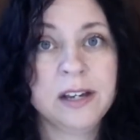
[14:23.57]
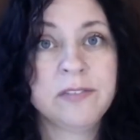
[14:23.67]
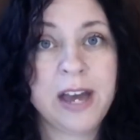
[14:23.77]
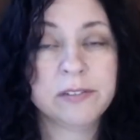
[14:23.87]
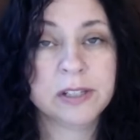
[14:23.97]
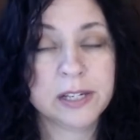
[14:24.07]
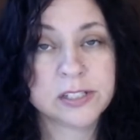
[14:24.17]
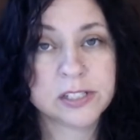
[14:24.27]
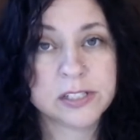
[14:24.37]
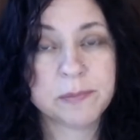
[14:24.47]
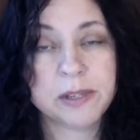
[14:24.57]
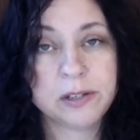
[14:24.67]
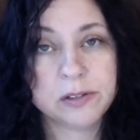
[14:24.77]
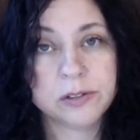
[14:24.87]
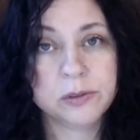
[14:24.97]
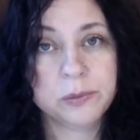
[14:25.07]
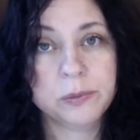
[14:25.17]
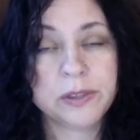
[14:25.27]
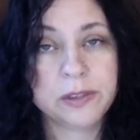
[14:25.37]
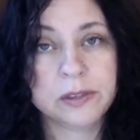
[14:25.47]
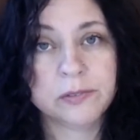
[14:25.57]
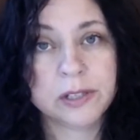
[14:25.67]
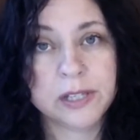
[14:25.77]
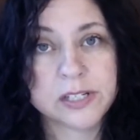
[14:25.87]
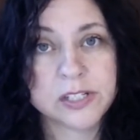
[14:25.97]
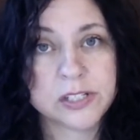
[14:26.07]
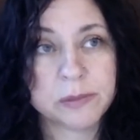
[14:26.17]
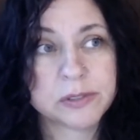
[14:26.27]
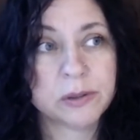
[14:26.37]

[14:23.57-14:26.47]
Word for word: of that relationship than you do within the relationship.